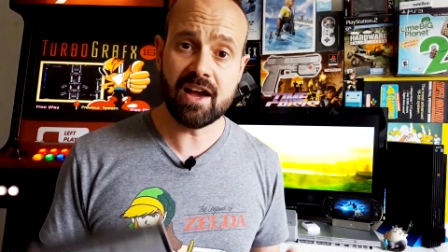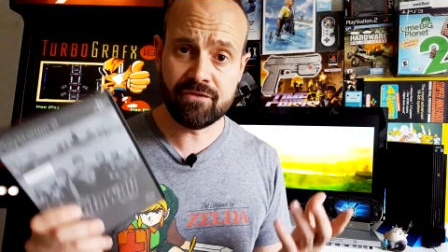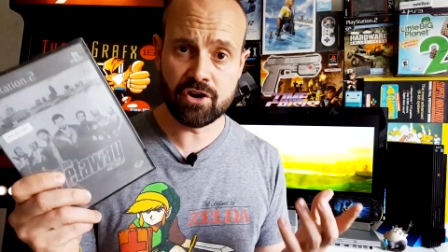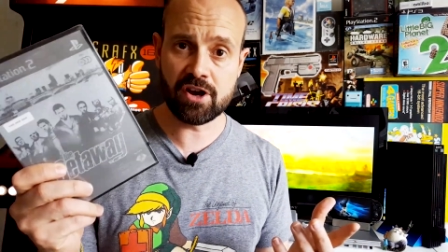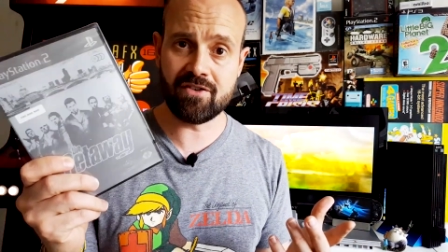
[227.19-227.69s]
Now if
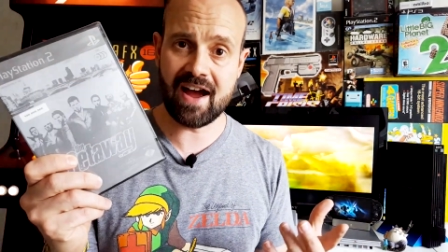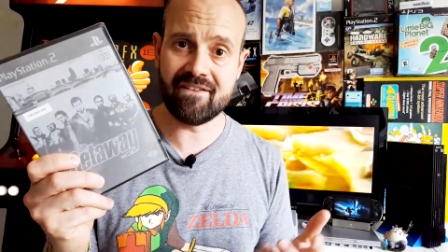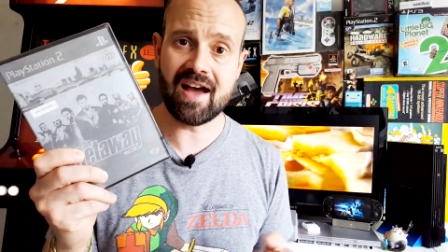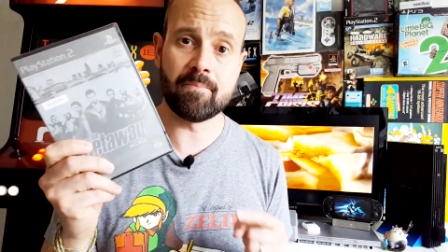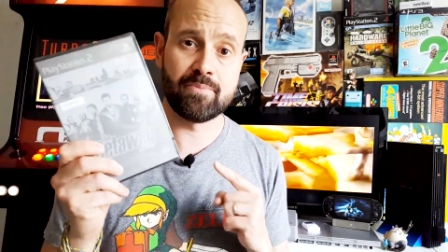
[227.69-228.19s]
you look
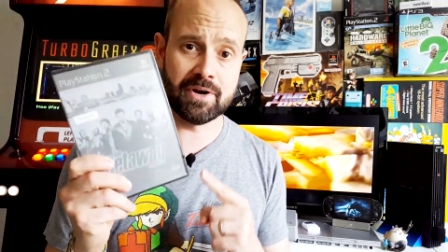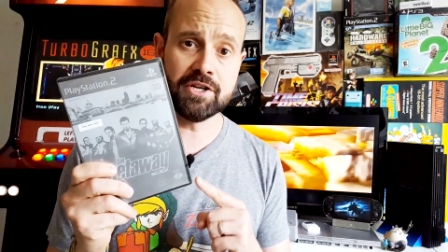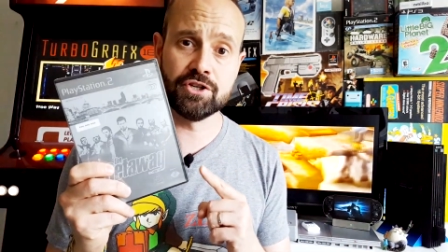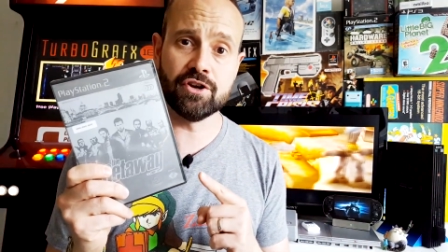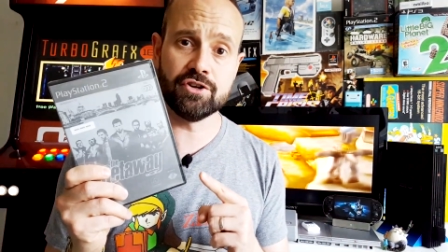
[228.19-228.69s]
around, I'm pretty
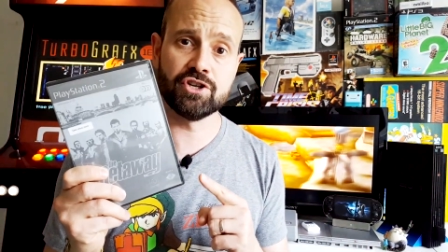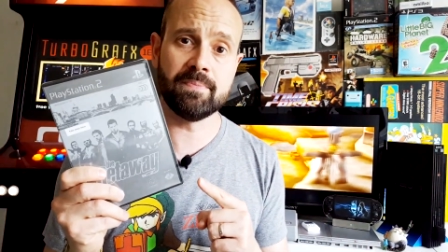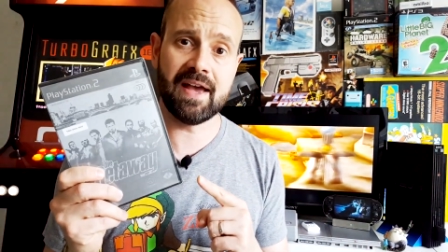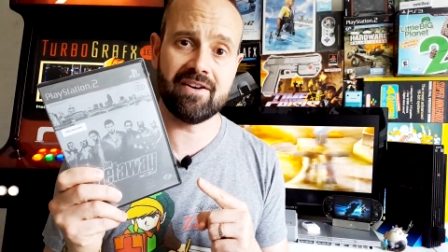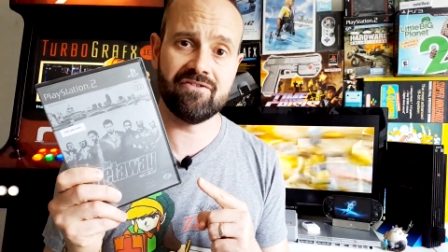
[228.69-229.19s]
sure you should
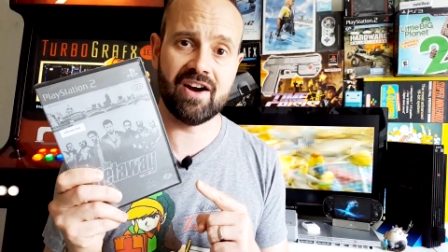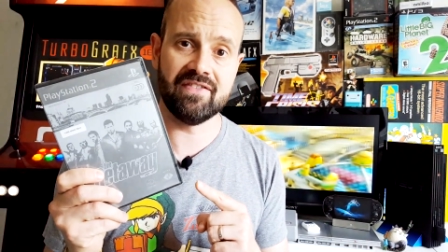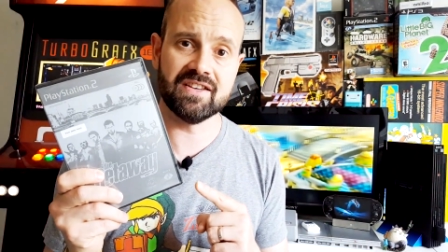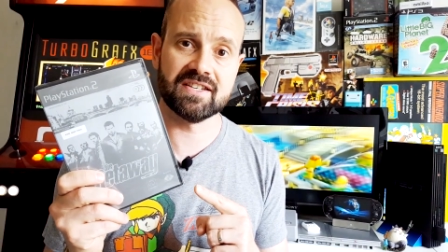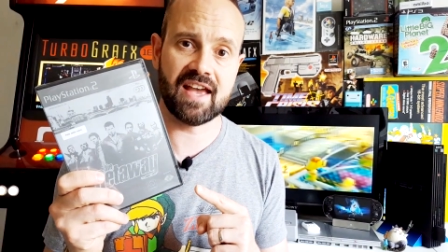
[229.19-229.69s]
be able to
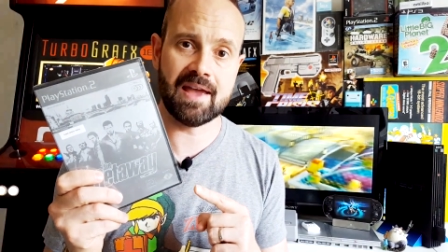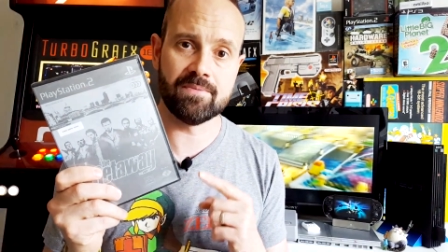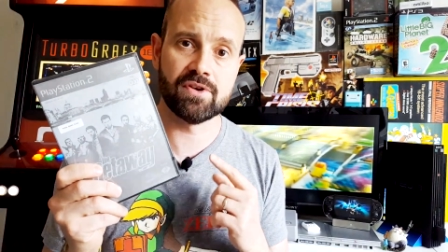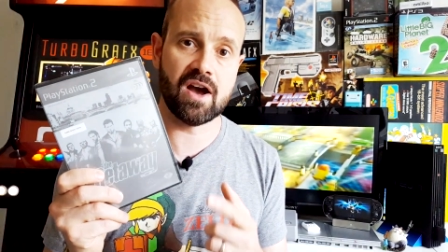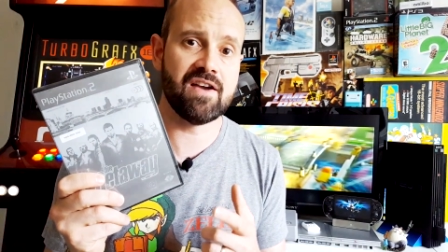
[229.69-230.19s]
find this
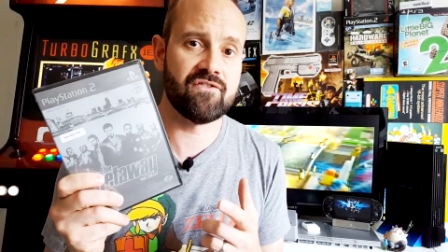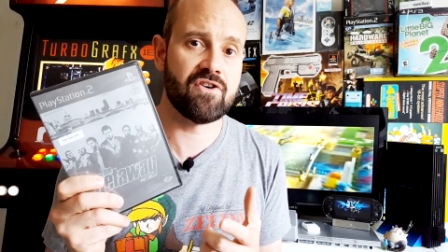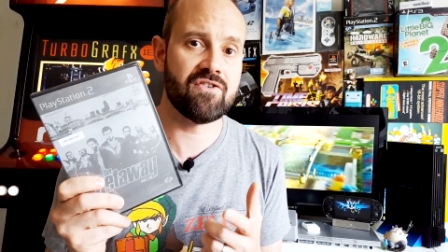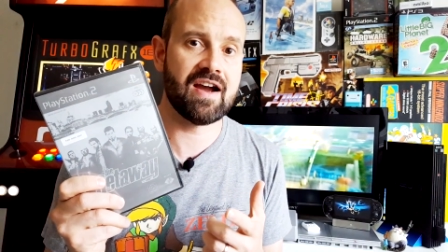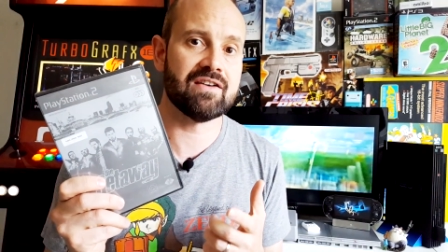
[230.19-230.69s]
game going
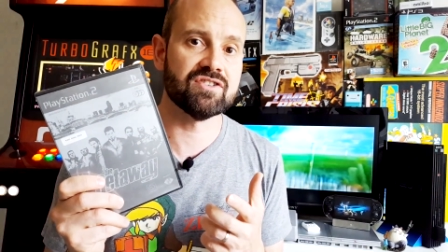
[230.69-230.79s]
for around